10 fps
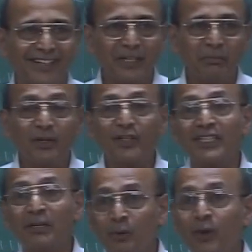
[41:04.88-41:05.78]
because they are
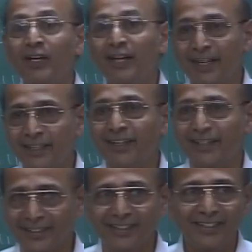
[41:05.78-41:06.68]
more connected.
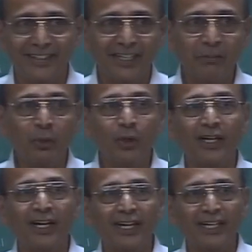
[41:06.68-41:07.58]
They are more
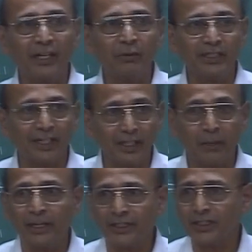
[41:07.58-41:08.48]
connected with other
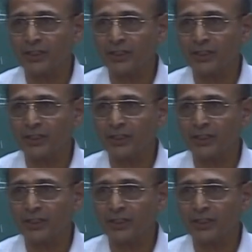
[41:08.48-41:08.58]
branches